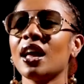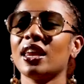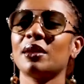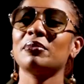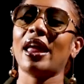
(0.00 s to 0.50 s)

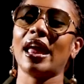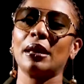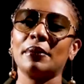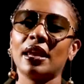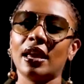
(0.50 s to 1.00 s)
And I'm
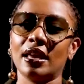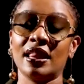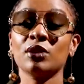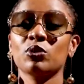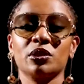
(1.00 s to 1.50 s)
like,
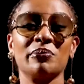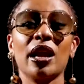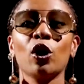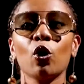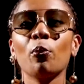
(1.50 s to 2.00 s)
that was my
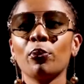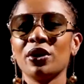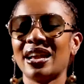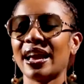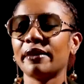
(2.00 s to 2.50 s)
low
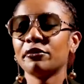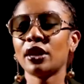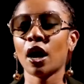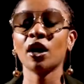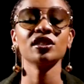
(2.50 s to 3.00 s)
point. Like I felt
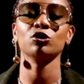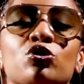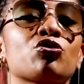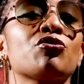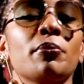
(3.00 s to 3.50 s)
like I wanted to
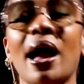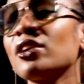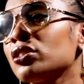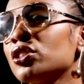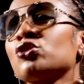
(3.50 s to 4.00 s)
scream. I
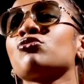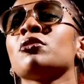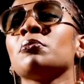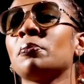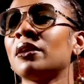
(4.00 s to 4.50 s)
actually
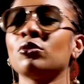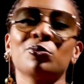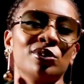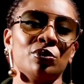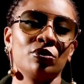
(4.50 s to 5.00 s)
screamed, but
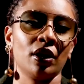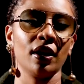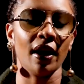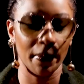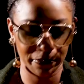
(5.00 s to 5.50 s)
nobody could hear.